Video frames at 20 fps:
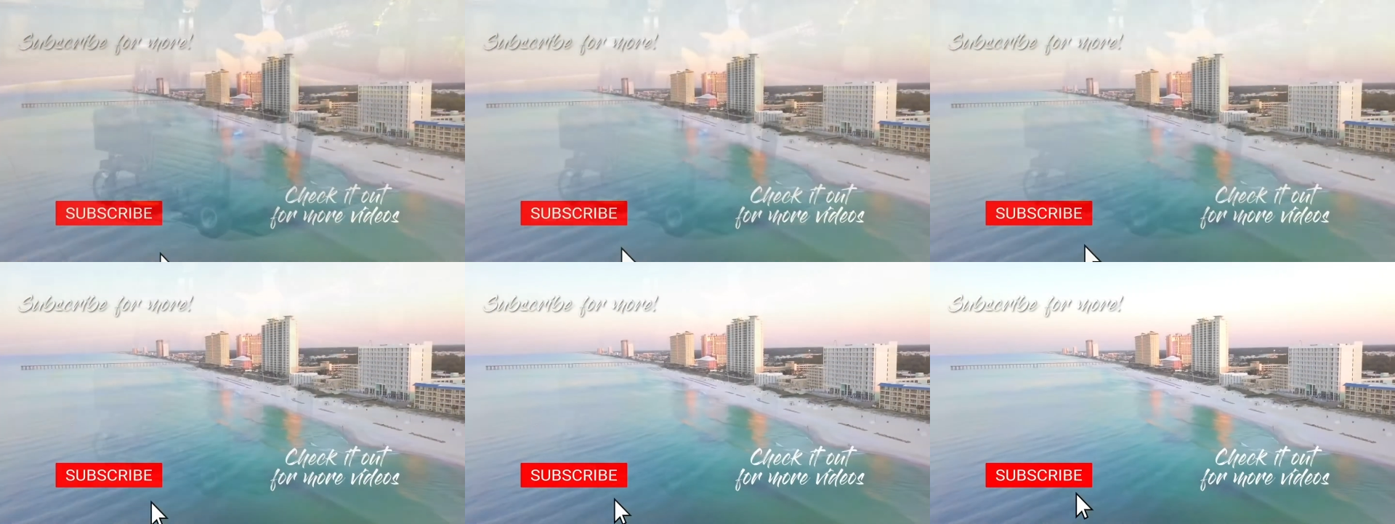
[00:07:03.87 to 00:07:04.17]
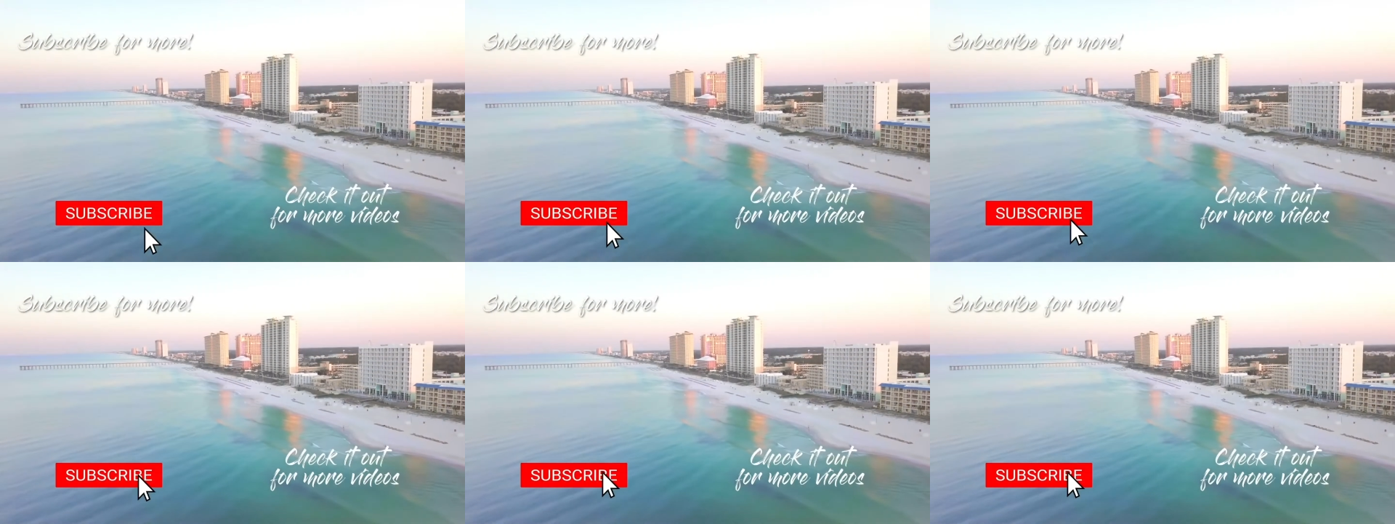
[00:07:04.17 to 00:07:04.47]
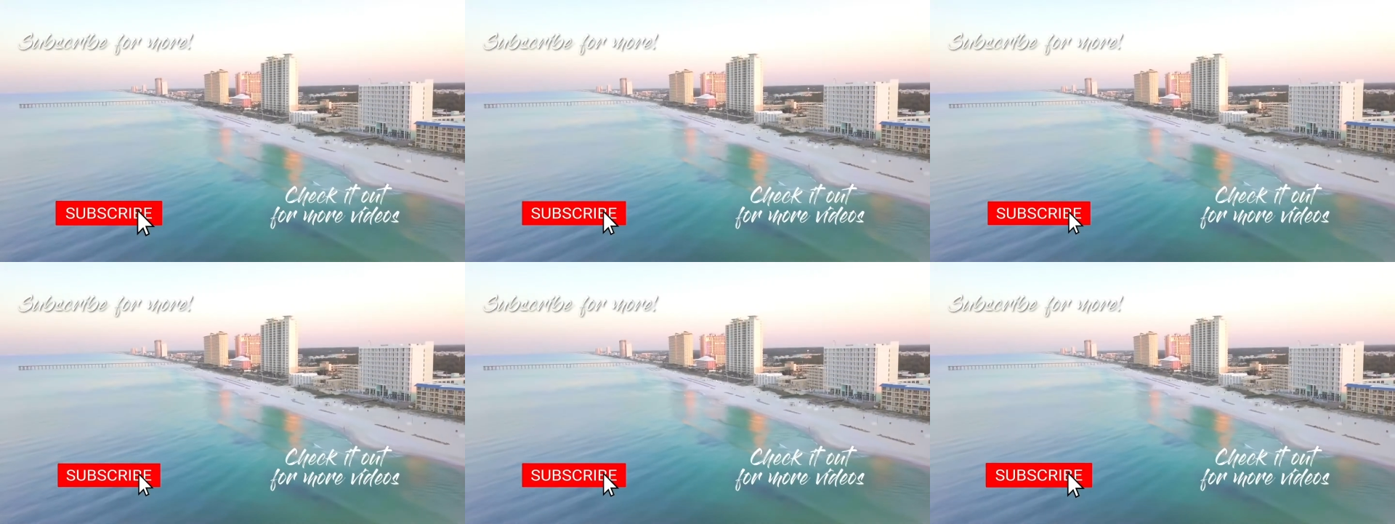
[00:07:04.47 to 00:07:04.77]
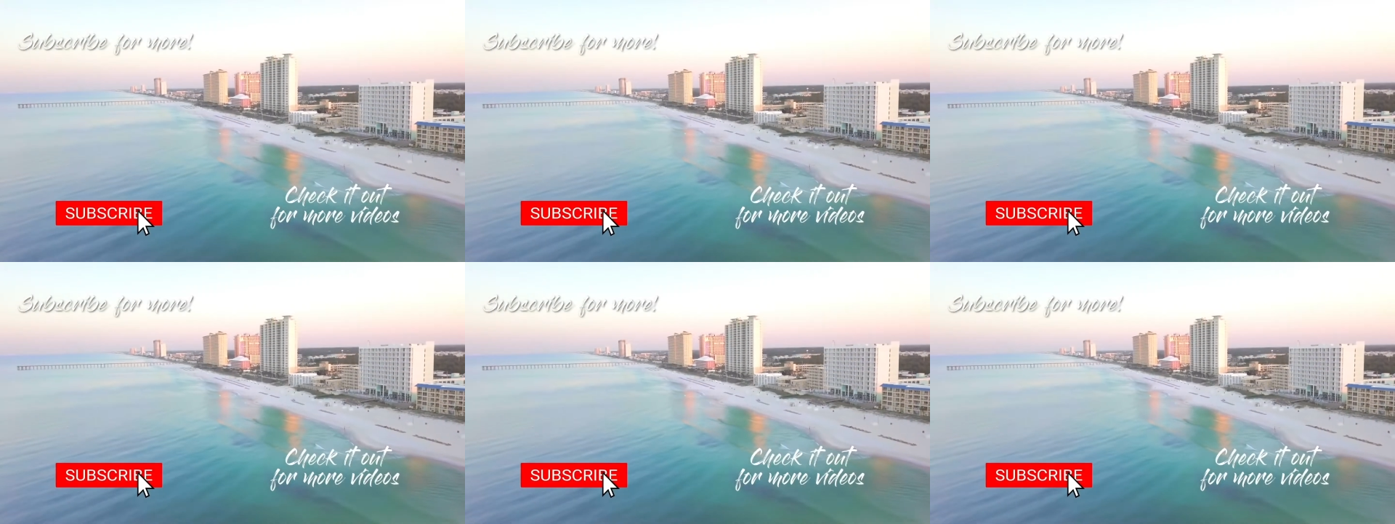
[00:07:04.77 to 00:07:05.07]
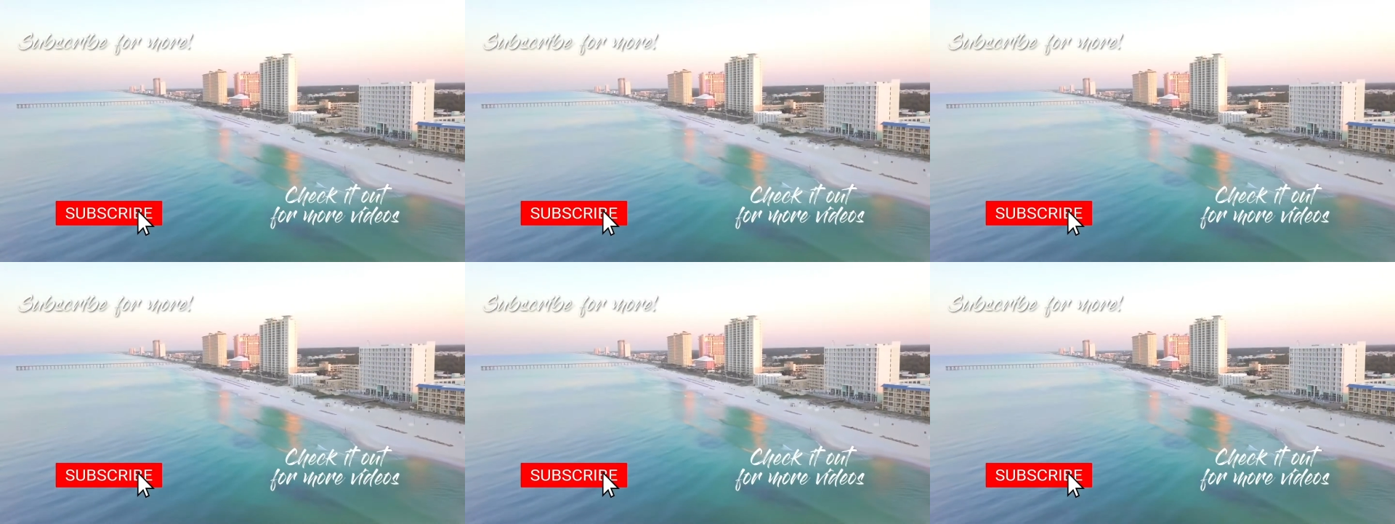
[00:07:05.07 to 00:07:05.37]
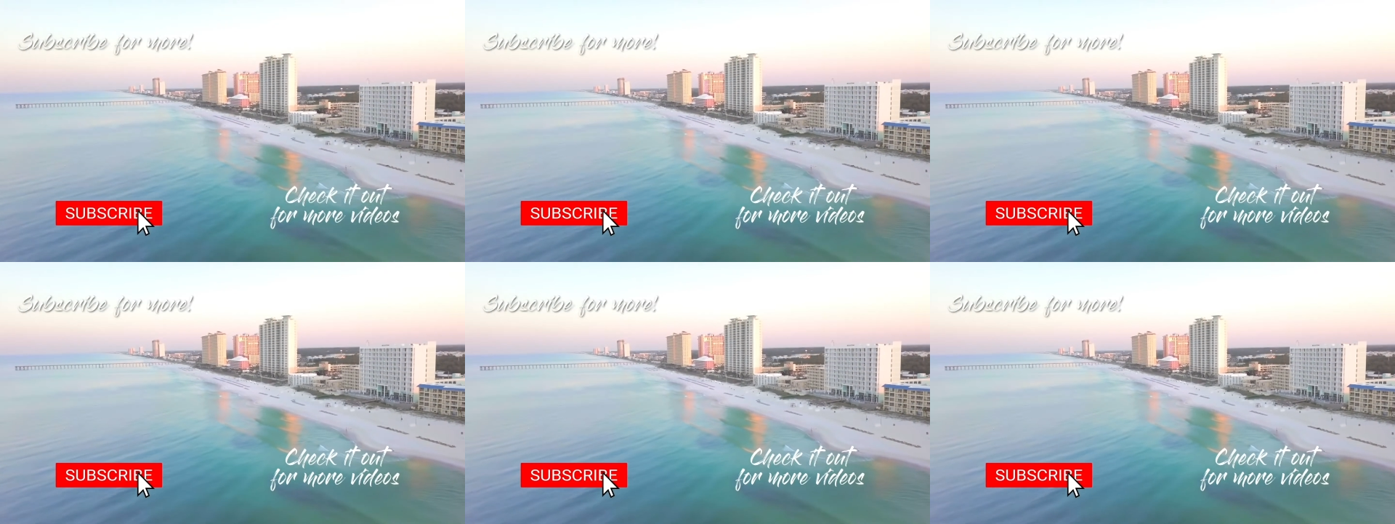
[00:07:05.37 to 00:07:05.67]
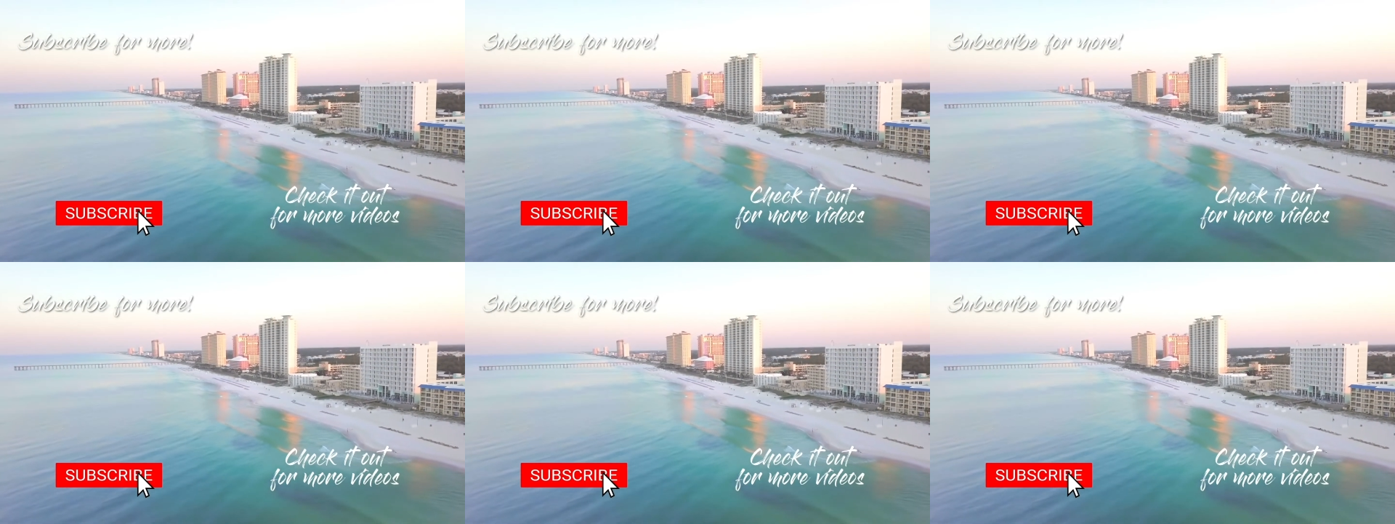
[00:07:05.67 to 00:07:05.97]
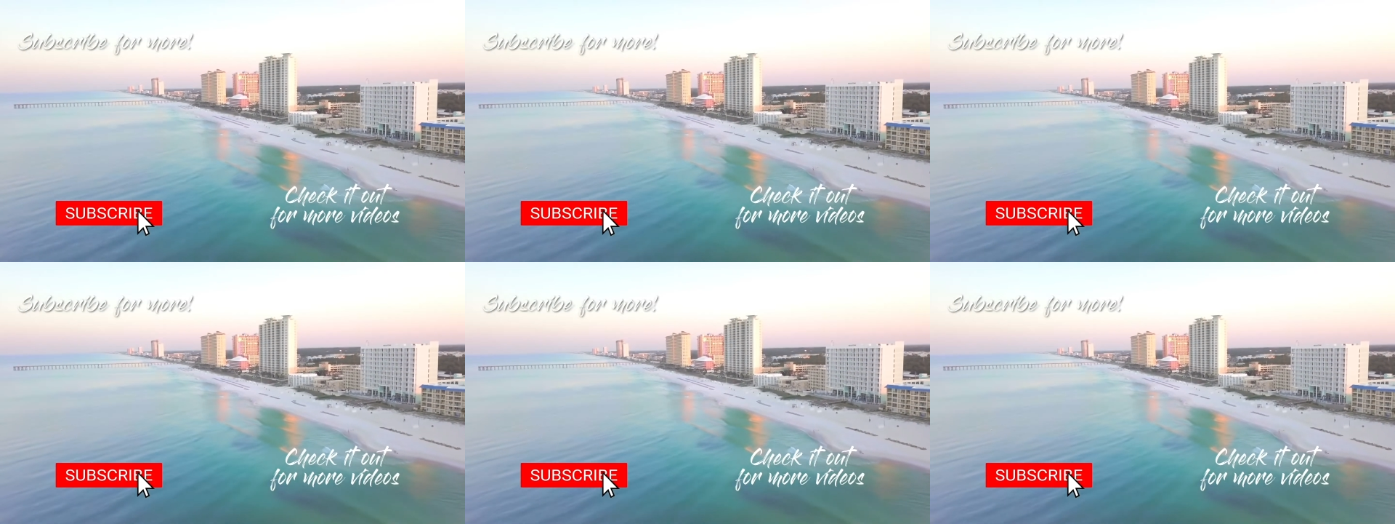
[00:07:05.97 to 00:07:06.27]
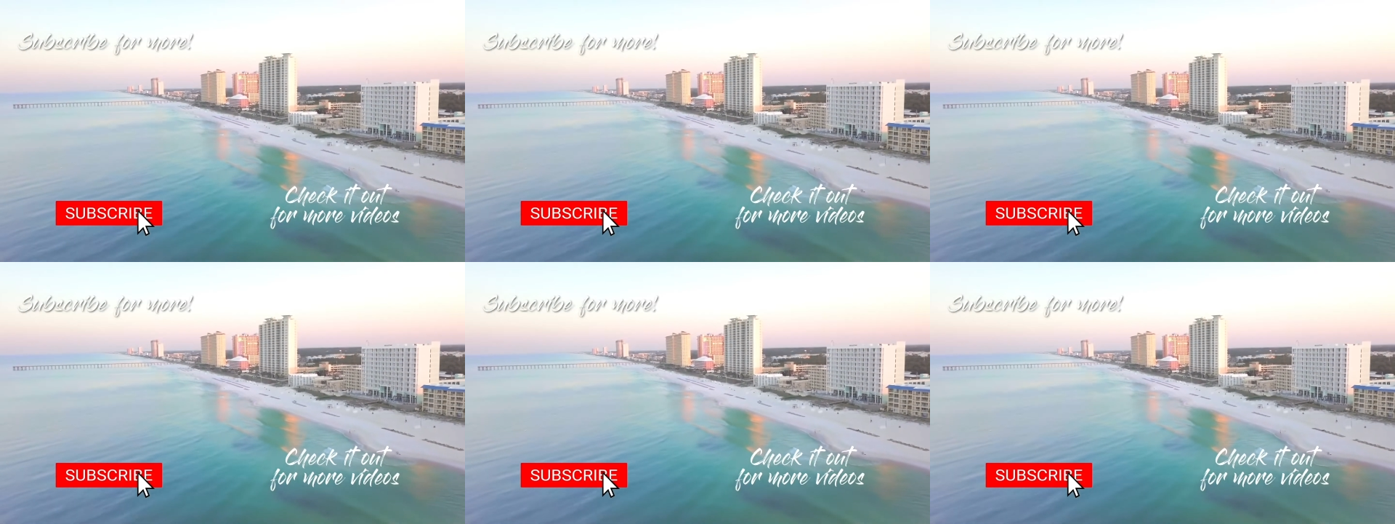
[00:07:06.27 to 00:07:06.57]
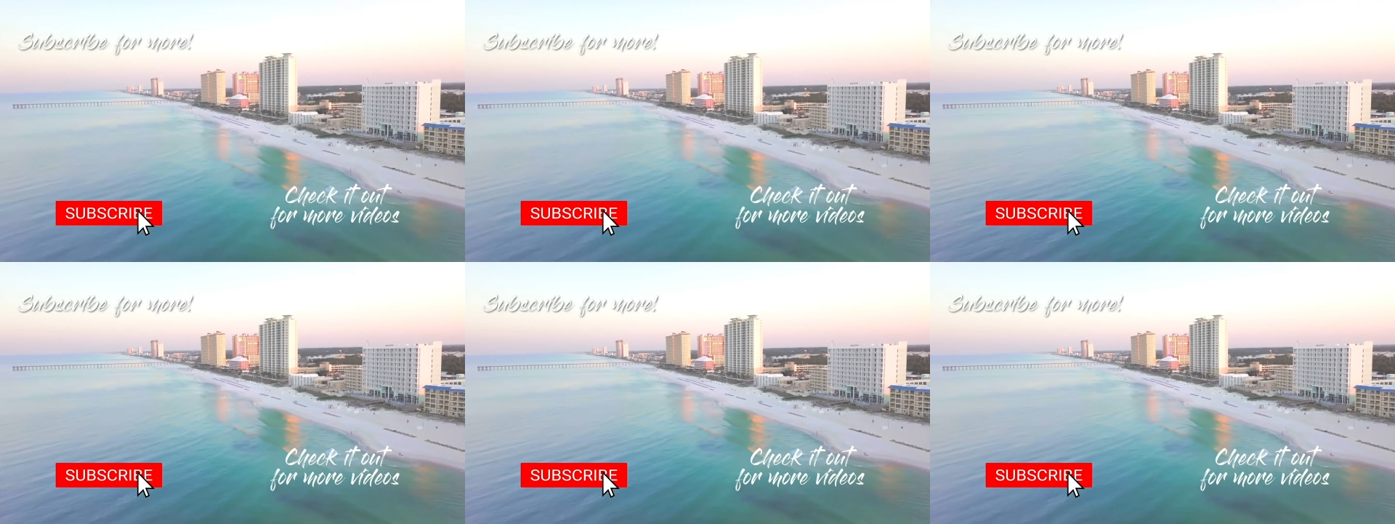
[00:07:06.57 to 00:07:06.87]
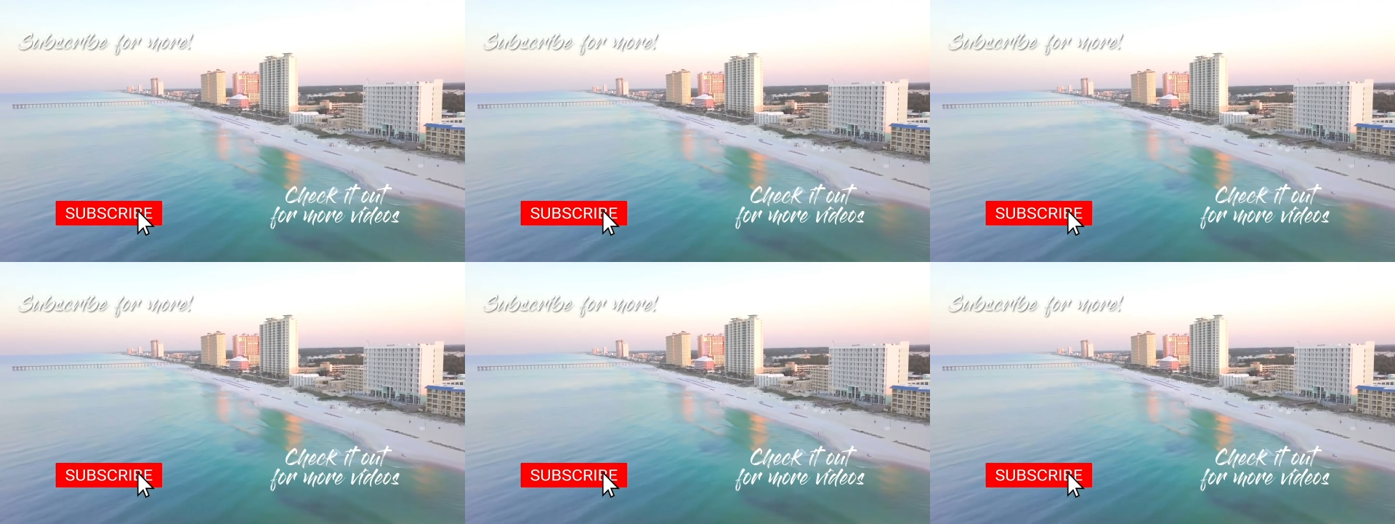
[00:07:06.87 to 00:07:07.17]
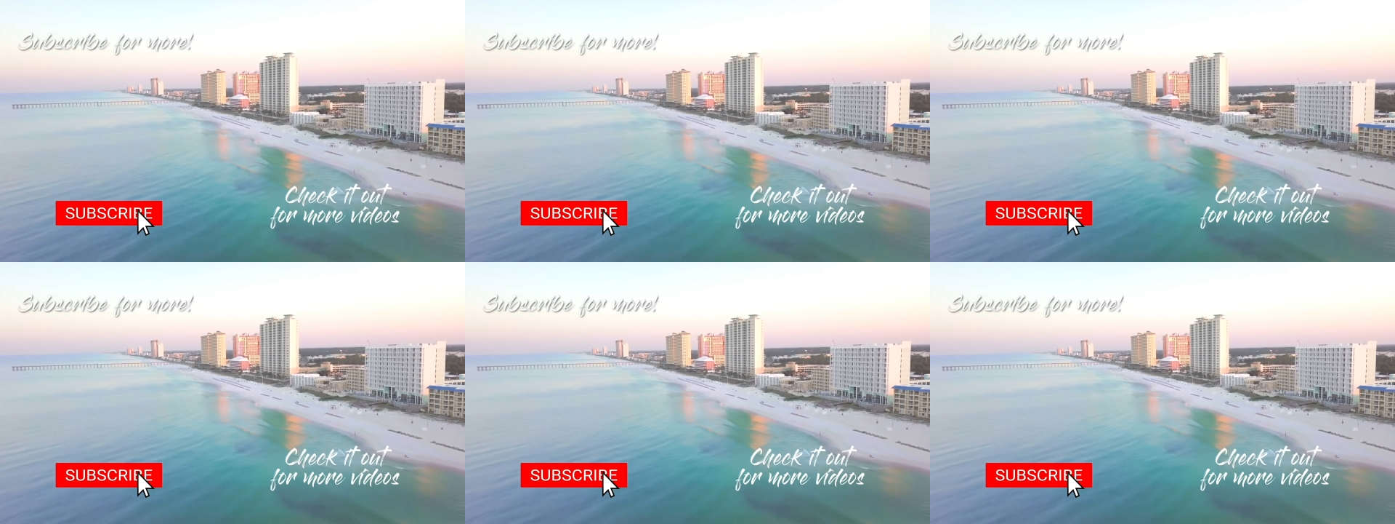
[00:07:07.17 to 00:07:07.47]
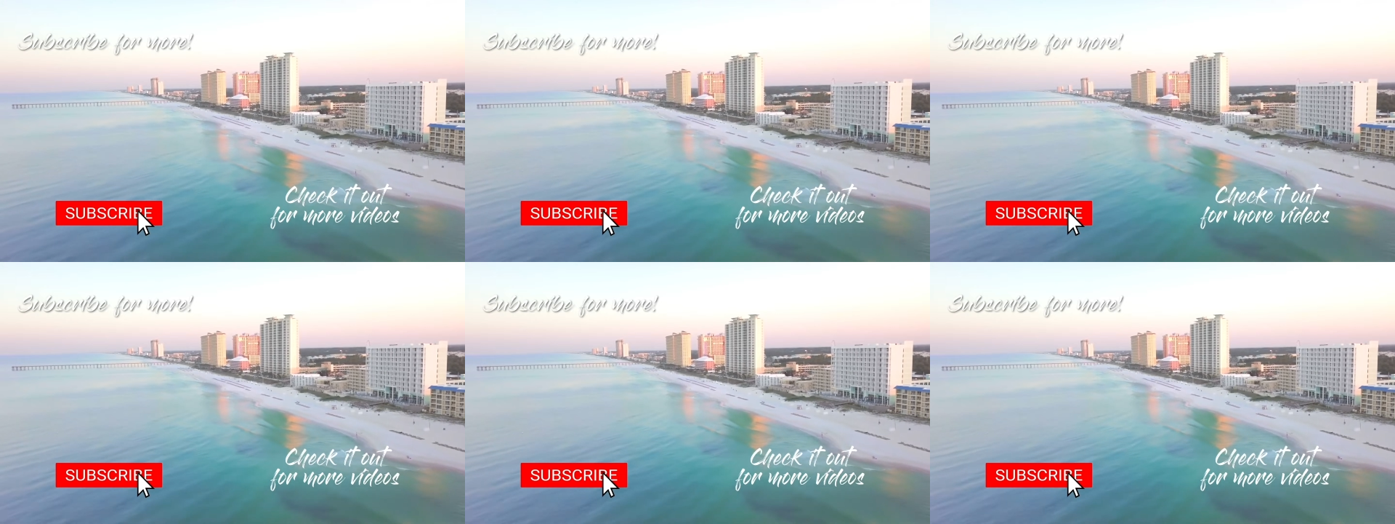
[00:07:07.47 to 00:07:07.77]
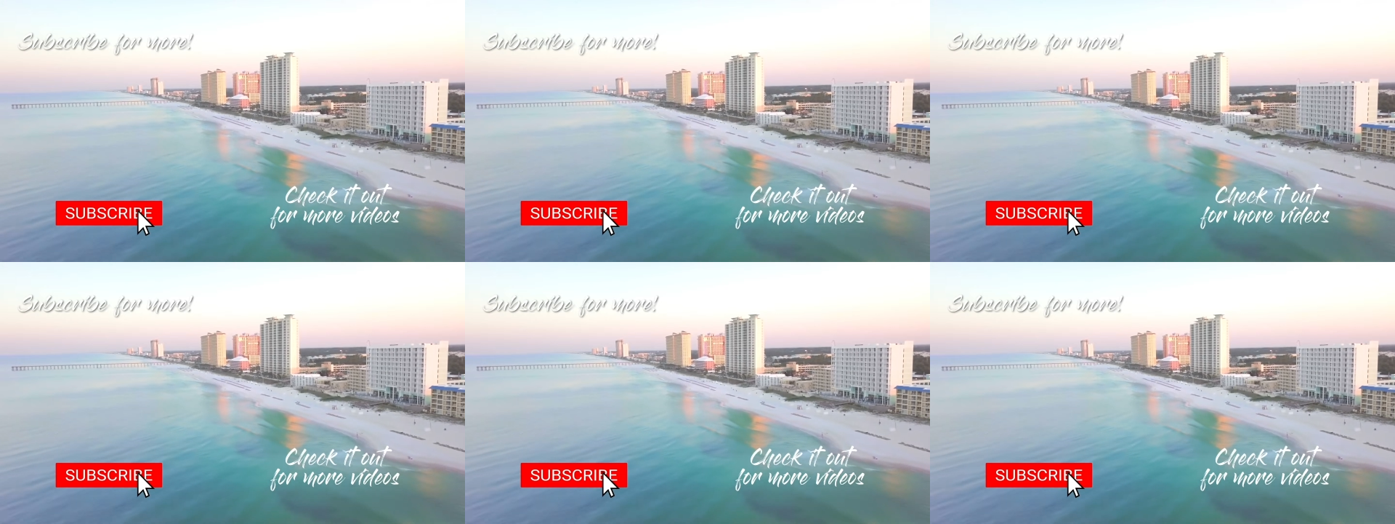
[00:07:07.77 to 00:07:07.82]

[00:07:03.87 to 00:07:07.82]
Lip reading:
Nobody's mouth can be seen.